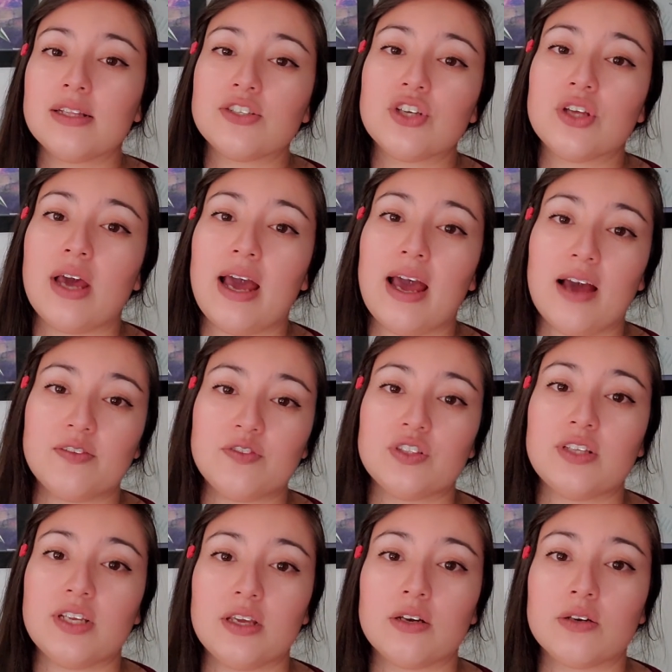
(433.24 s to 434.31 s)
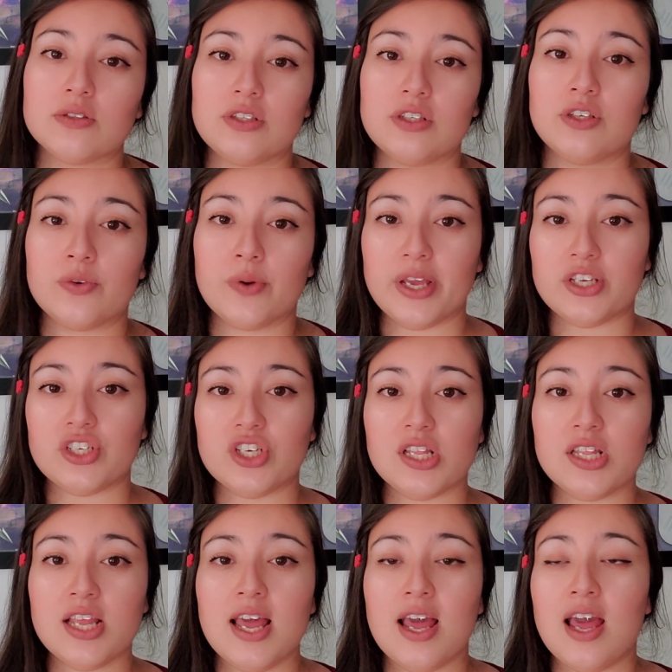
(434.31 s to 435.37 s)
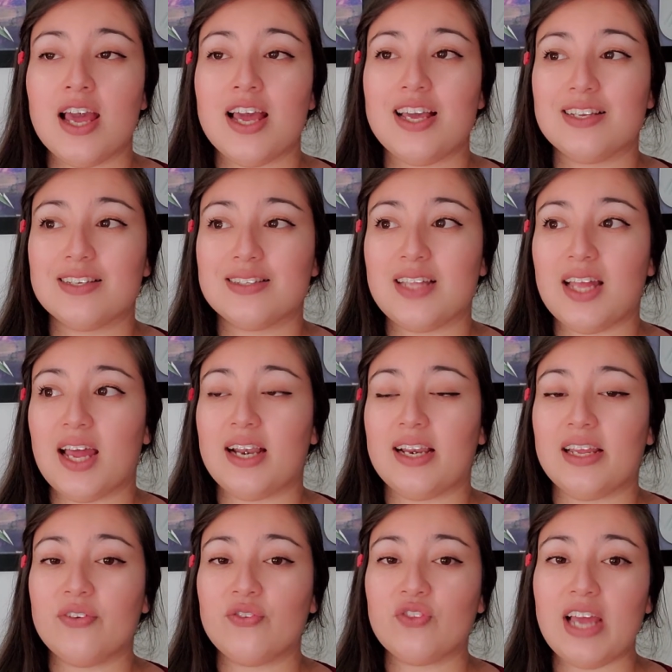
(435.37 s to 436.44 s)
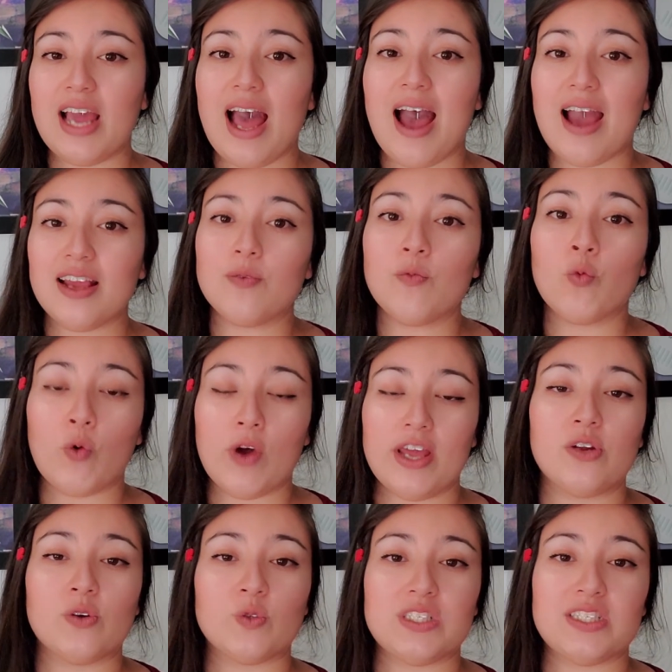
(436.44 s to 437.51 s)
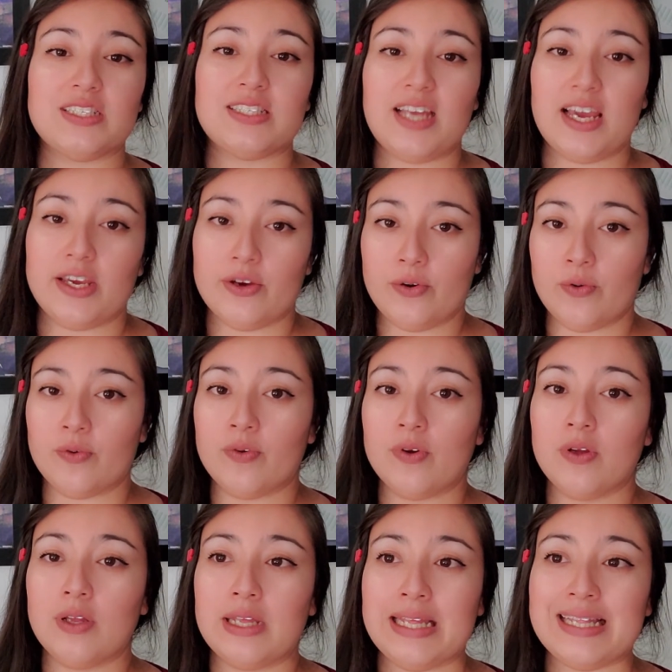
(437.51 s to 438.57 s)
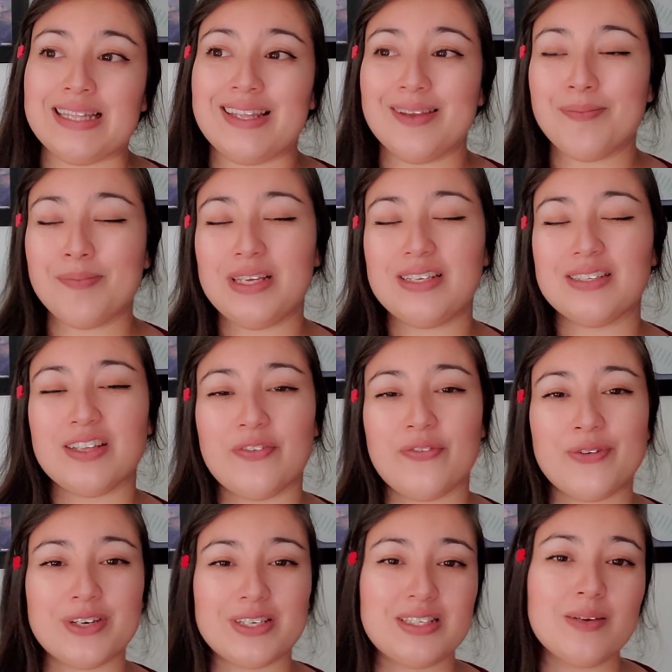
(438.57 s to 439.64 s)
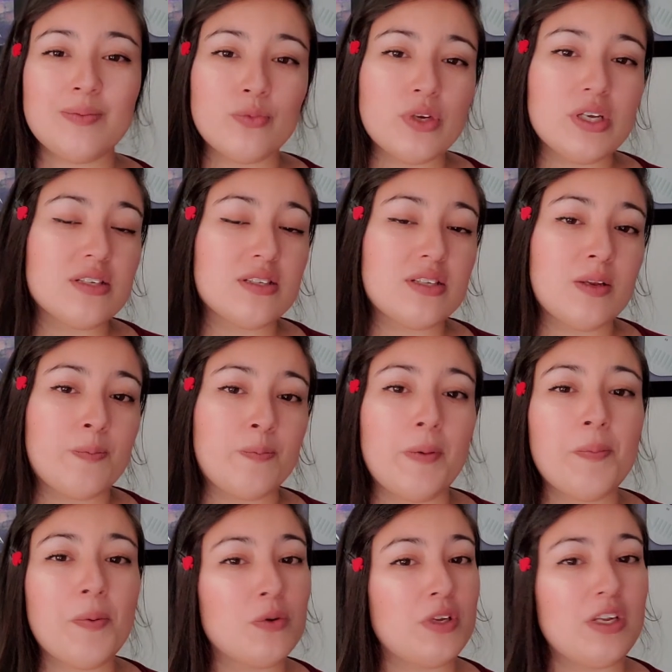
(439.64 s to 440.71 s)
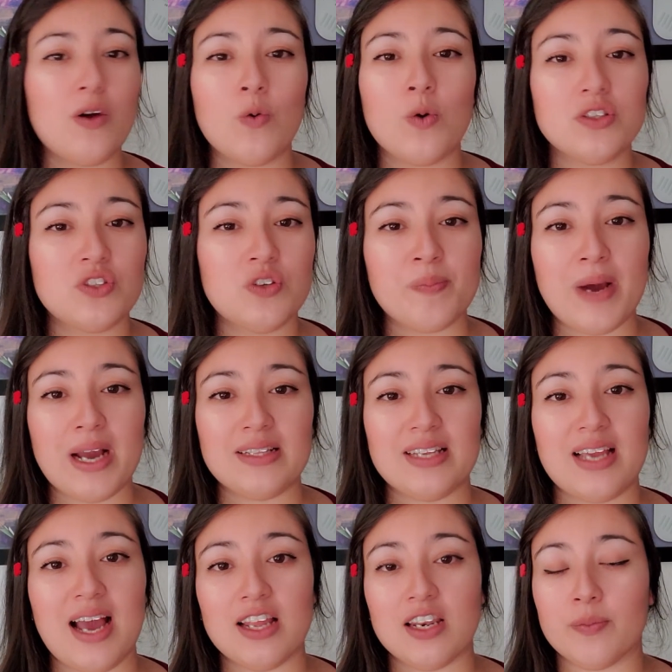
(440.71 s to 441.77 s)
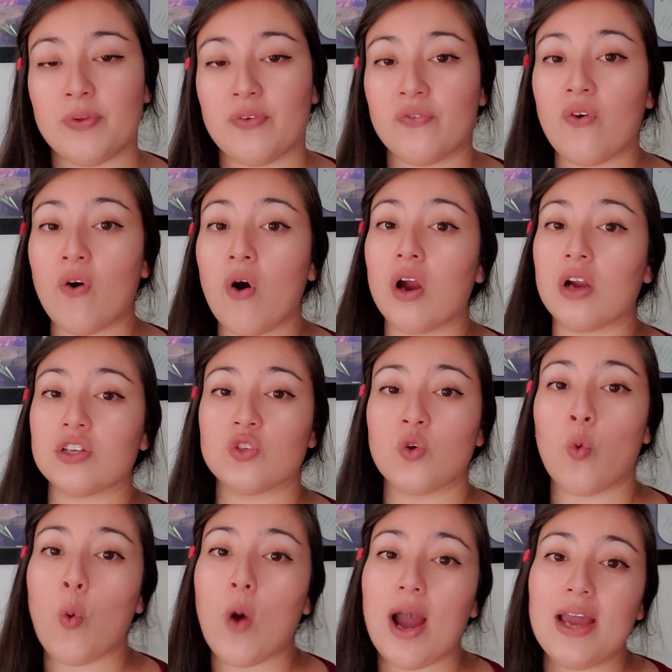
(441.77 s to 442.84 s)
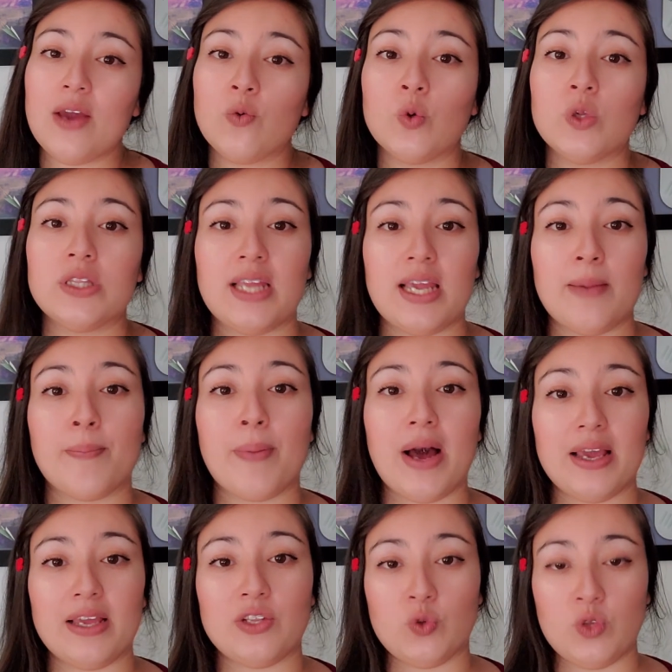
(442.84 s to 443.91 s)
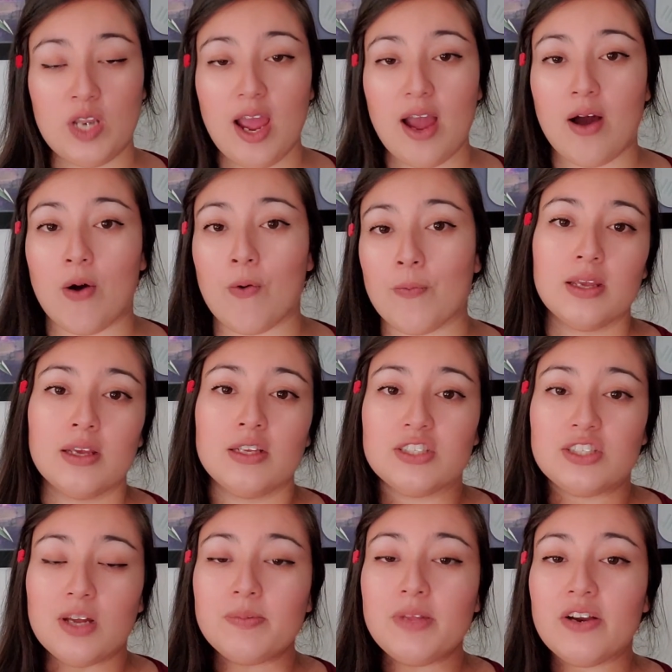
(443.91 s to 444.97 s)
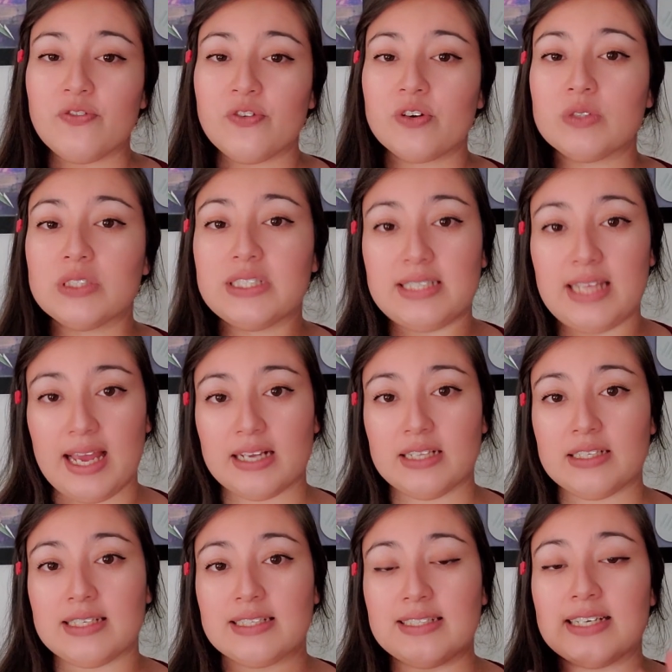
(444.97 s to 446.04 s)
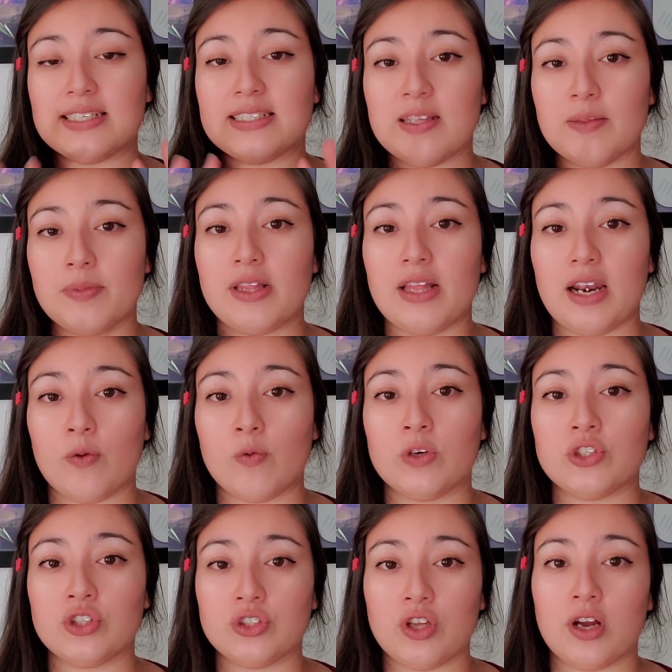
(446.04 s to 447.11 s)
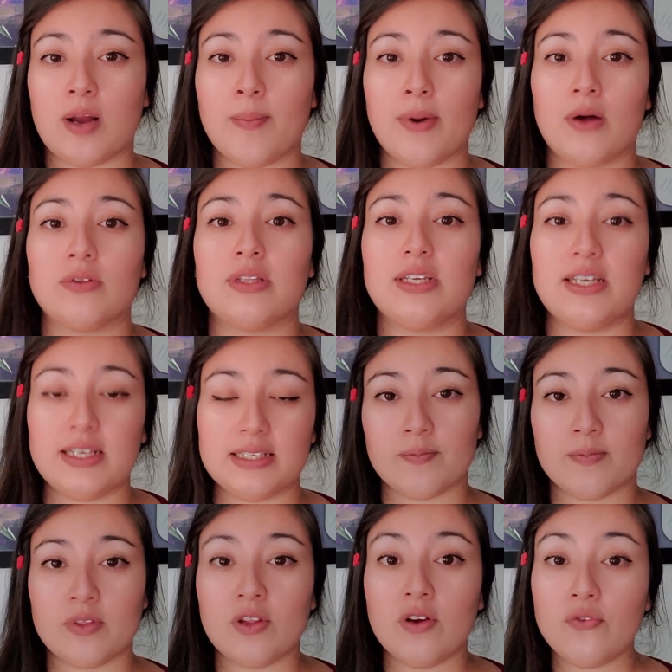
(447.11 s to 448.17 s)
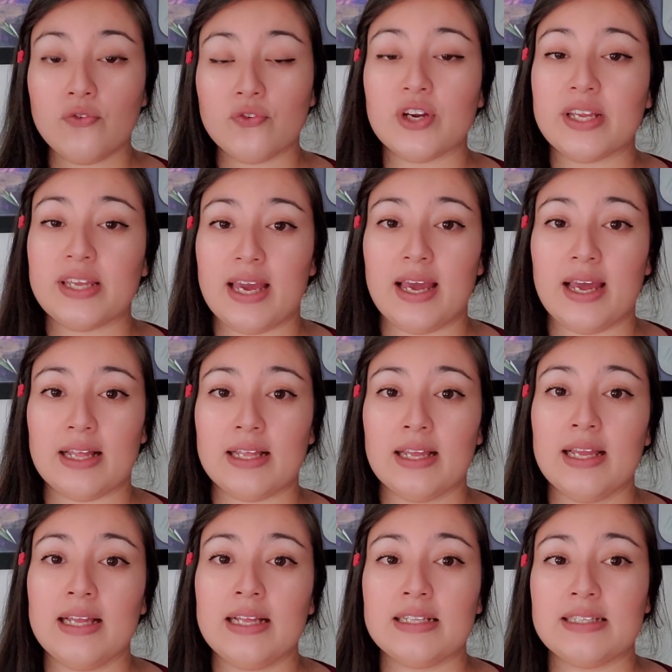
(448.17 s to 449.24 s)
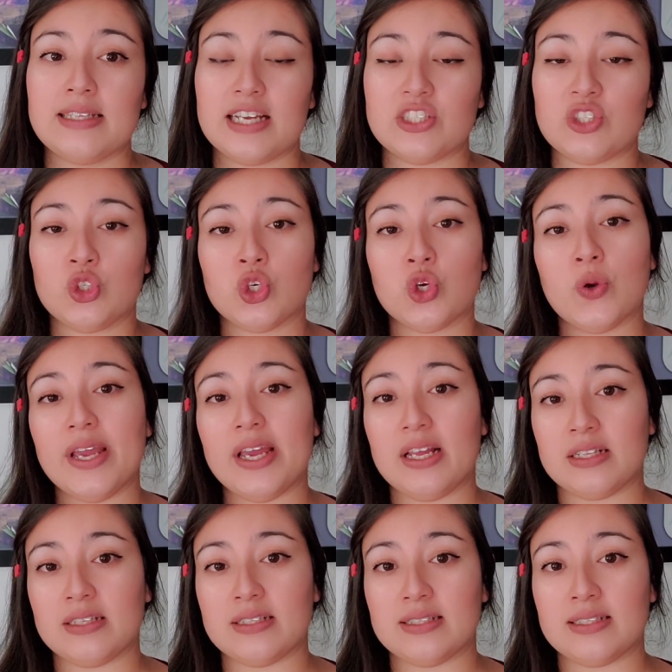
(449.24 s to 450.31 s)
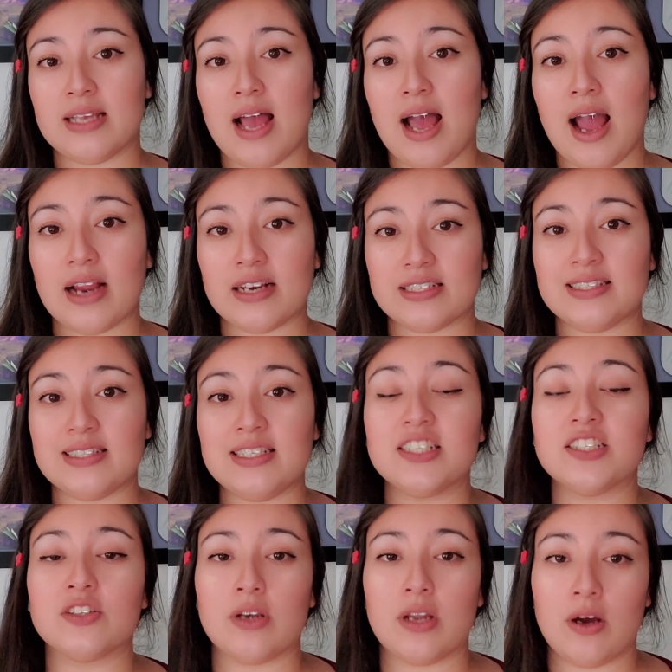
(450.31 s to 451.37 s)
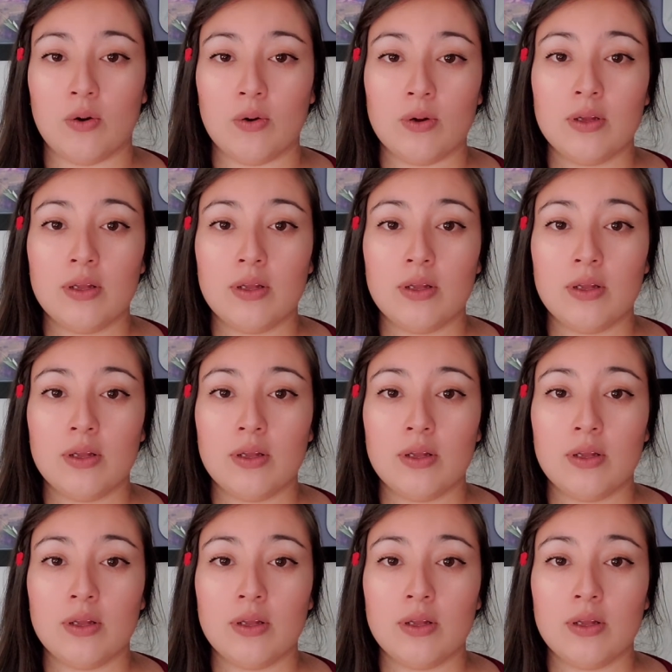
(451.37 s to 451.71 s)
that you have to take in consideration is that if the item went on sale, that means that for some reason people didn't want to buy the item before, so why would they buy it now? Stop there for 1 second because there's something that I want to talk about this. Don't forget that trends are seasonal.